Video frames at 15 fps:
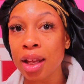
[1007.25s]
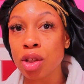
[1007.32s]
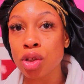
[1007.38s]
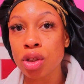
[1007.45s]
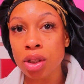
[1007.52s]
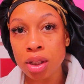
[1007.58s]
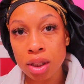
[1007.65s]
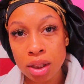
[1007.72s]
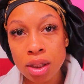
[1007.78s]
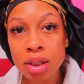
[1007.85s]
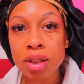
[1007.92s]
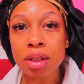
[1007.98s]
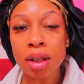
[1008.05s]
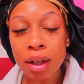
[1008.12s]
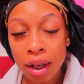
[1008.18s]
It's
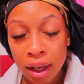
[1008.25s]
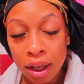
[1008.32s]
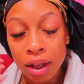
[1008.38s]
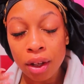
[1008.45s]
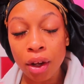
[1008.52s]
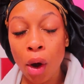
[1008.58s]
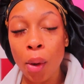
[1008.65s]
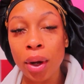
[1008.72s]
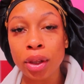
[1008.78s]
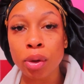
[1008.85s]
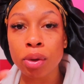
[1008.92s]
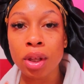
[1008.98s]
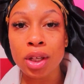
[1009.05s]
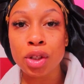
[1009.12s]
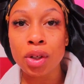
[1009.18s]
just going
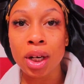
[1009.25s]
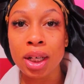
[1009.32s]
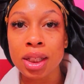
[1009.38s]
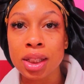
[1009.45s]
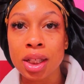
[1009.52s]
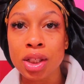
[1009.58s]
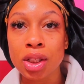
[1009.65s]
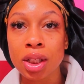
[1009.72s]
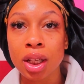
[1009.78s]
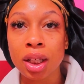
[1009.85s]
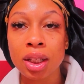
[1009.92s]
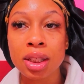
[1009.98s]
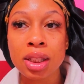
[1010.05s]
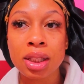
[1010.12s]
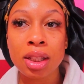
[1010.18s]
through the
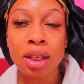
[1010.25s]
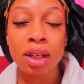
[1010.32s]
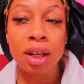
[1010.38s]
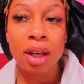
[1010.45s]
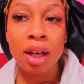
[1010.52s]
transitions.